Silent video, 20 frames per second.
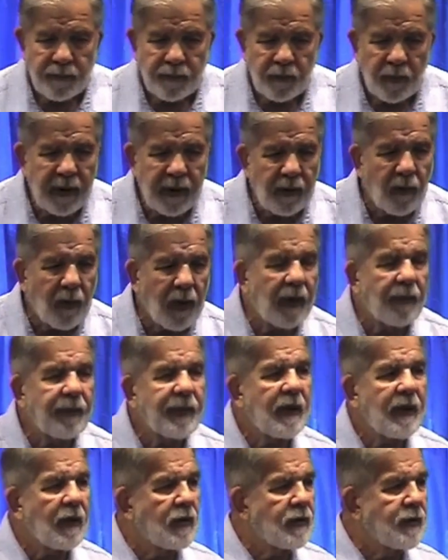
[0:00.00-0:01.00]
We don't want to
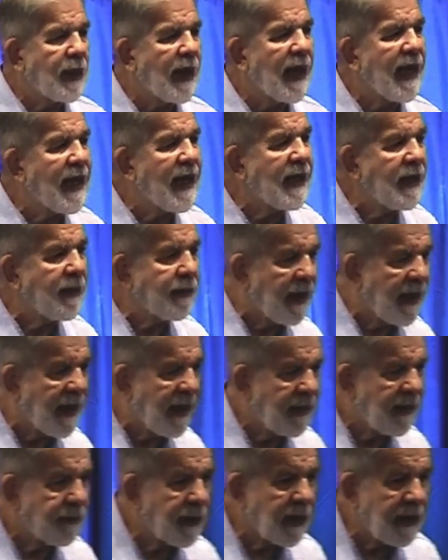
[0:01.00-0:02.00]
be owned by
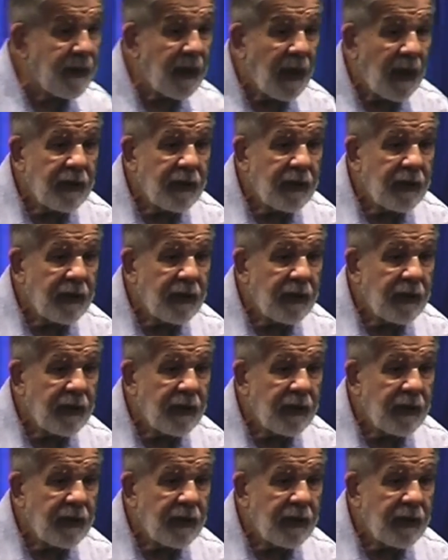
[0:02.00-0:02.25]
anybody. But